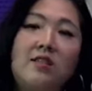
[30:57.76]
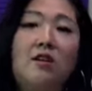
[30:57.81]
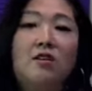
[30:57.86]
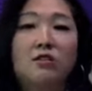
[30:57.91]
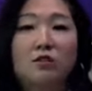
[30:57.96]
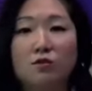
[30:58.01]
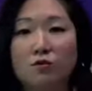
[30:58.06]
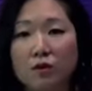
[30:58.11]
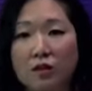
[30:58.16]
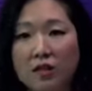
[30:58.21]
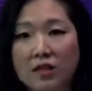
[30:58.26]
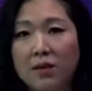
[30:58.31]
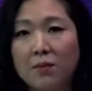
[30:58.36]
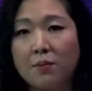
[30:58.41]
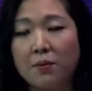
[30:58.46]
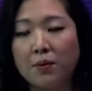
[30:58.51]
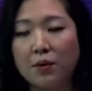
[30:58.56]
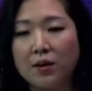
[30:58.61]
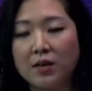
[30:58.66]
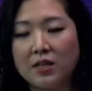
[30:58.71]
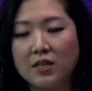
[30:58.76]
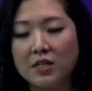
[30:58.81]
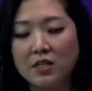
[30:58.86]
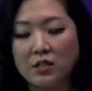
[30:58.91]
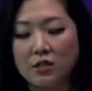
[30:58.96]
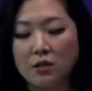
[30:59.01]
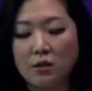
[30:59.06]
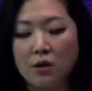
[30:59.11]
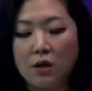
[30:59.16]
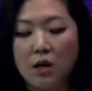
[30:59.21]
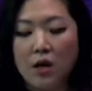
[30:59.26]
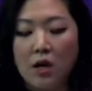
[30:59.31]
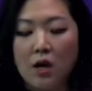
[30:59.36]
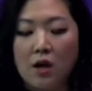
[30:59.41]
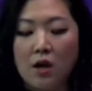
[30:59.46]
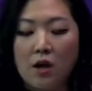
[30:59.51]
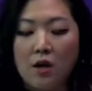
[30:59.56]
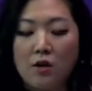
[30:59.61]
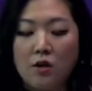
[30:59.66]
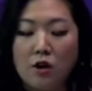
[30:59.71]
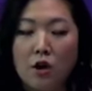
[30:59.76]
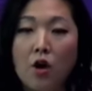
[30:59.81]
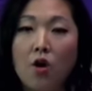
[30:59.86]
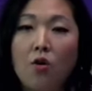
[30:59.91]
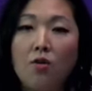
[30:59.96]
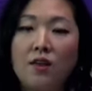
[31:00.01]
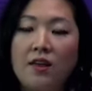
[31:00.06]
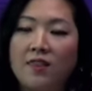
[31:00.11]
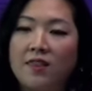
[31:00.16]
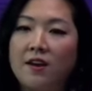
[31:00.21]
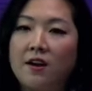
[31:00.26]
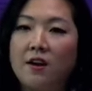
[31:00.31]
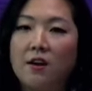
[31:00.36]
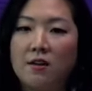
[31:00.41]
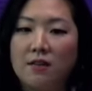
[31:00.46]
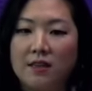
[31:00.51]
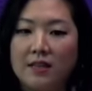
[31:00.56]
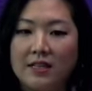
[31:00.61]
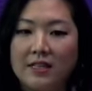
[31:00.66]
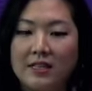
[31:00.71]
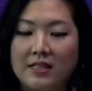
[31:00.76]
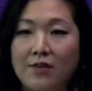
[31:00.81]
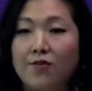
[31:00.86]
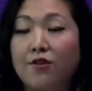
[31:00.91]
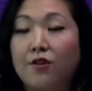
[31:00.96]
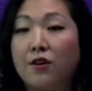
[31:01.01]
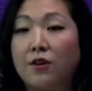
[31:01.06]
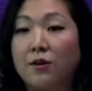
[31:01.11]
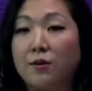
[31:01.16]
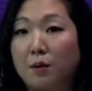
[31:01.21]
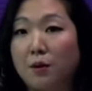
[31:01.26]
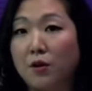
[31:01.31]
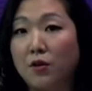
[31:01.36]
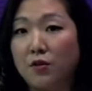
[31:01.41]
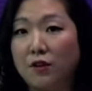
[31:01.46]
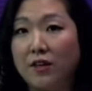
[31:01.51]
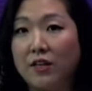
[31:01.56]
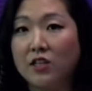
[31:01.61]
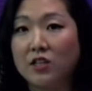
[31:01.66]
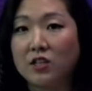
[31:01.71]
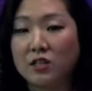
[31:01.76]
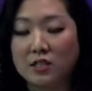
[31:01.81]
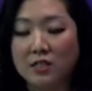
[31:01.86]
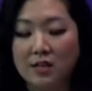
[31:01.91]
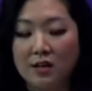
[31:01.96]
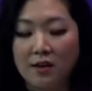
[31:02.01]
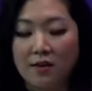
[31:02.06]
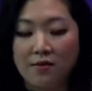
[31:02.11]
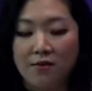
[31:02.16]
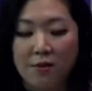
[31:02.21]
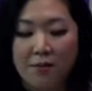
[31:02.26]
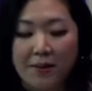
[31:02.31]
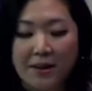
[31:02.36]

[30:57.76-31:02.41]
also really important to know that there are these different motivations of the